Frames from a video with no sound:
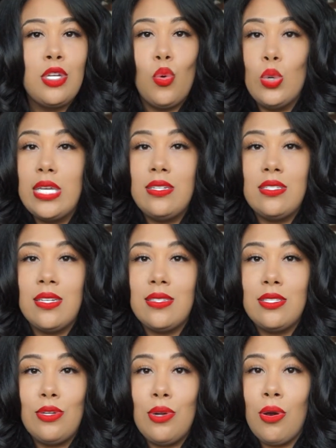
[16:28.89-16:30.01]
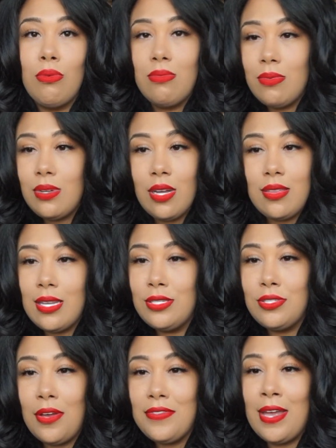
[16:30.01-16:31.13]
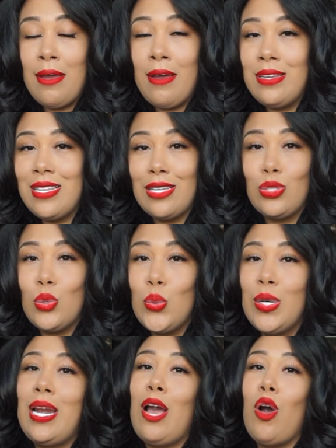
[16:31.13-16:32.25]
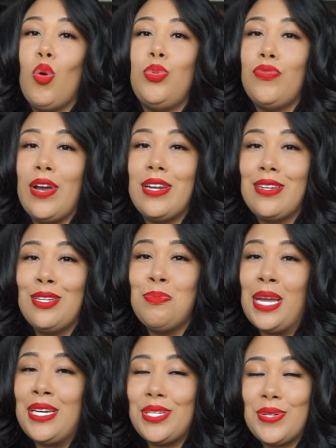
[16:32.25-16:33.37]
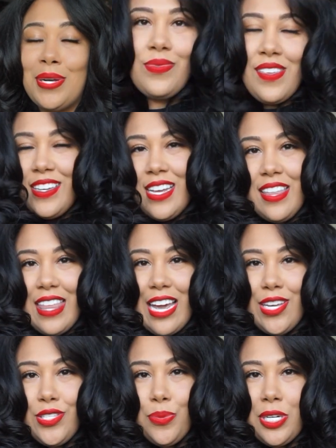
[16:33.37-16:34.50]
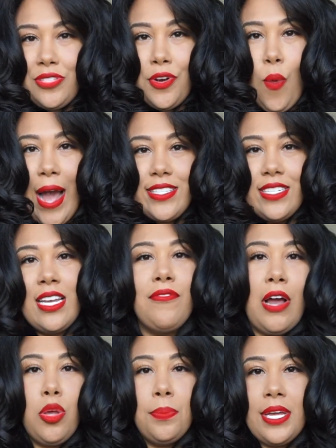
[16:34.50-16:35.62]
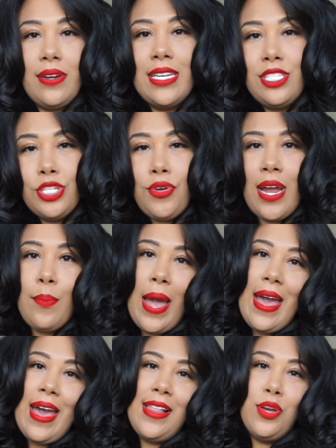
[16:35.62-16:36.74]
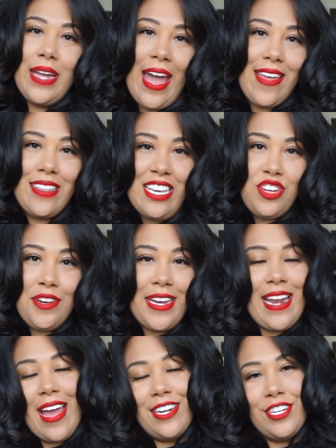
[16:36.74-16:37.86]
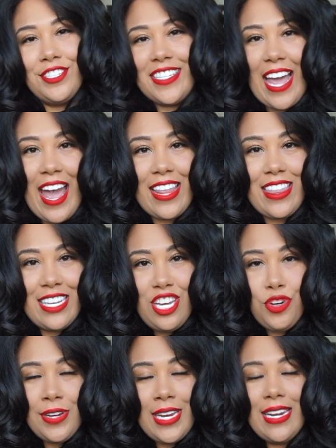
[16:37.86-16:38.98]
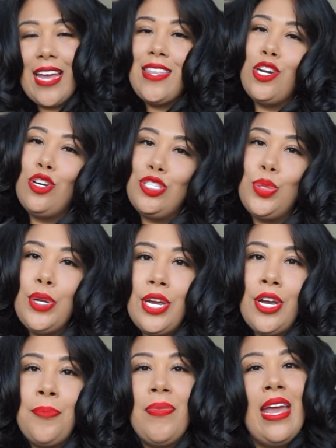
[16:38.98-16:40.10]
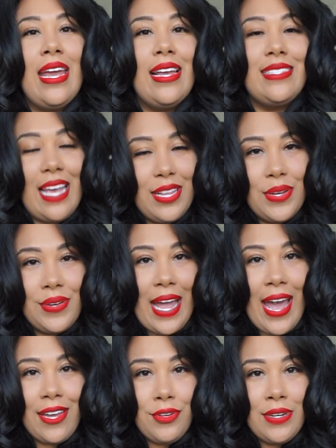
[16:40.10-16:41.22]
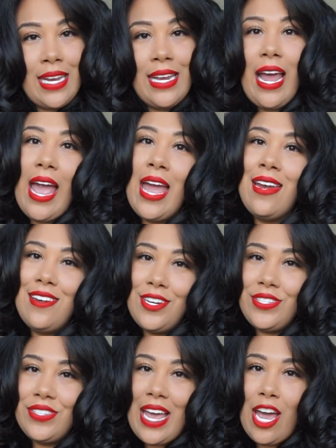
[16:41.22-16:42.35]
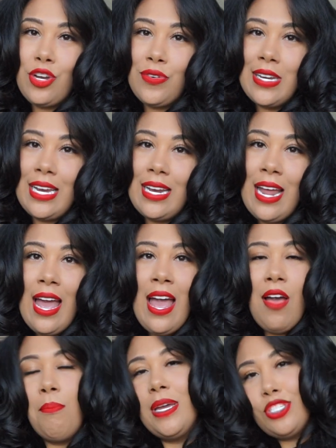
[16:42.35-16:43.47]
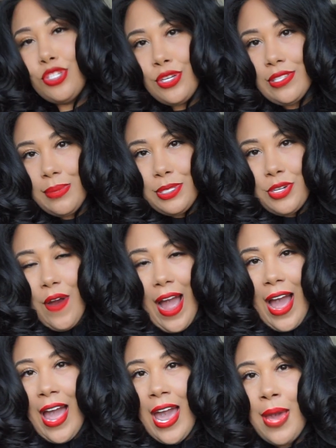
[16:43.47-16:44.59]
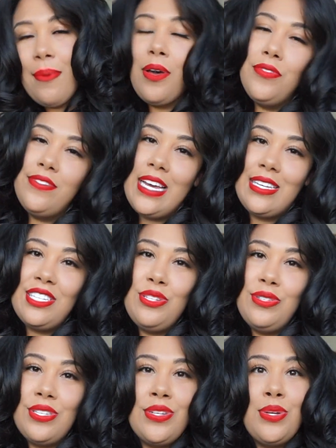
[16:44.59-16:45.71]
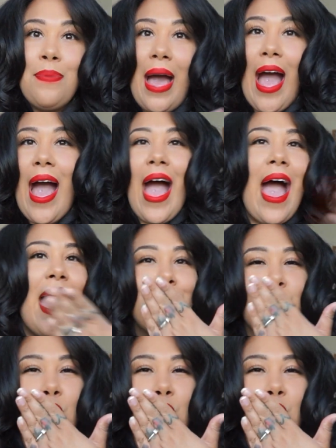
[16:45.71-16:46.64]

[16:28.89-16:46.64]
We can just, you know, cut things off there, and that's cool. And I hope you find a good mentor. Thank you so much for watching. Follow me on Instagram at Hello Kathleen Green and Nurse Kathleen Green, and then on Twitter it's Hello Kat Green and Nurse Kat Green. Make sure you subscribe. Hopefully I'll see you soon. Bye.